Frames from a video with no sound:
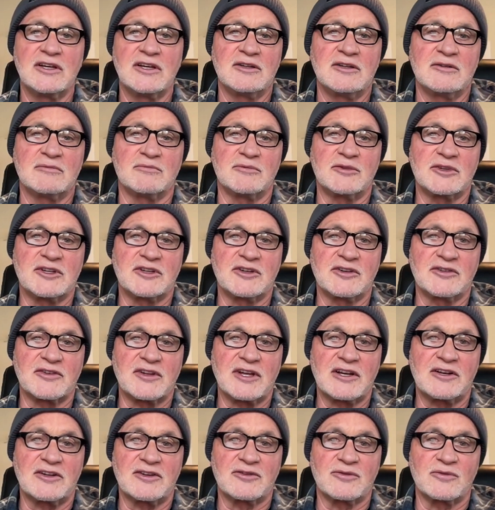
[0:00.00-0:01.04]
because
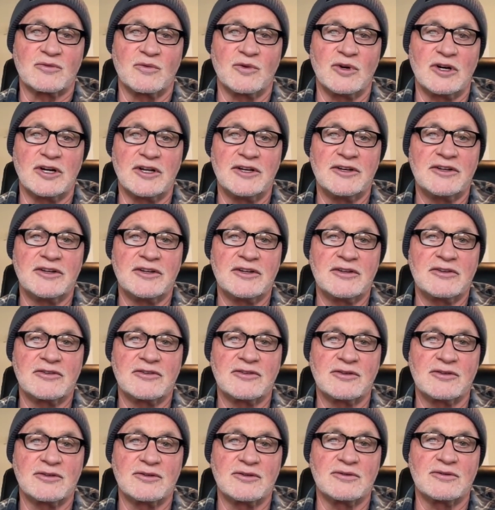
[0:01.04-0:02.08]
that is 1,
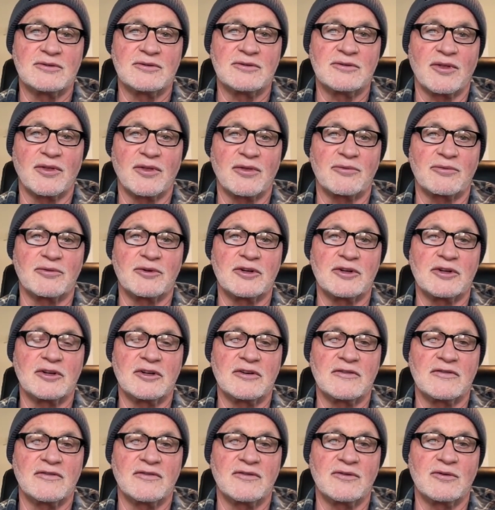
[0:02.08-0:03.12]
2, 3,
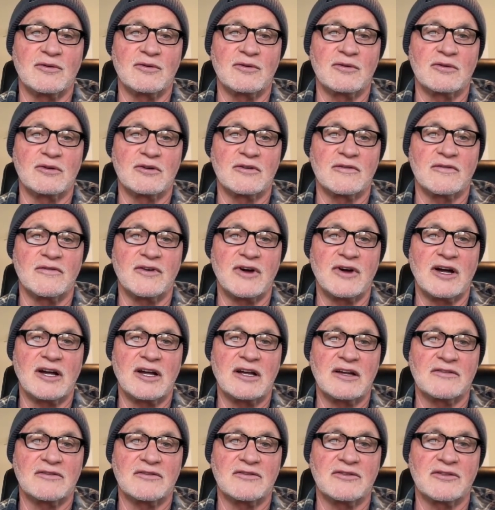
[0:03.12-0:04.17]
4,
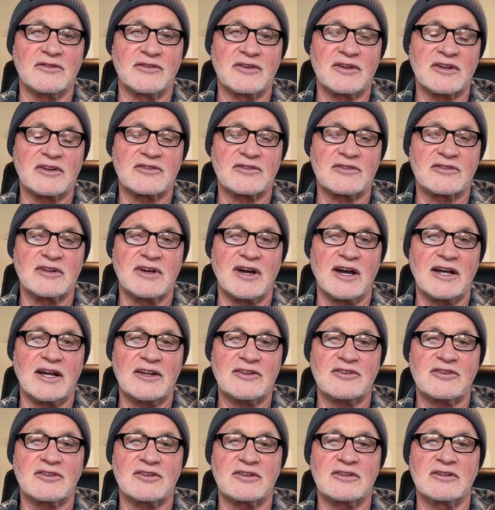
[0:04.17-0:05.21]
5, 6
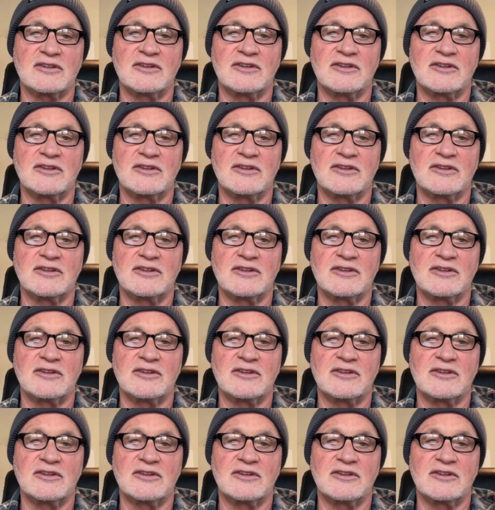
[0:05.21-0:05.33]
dots,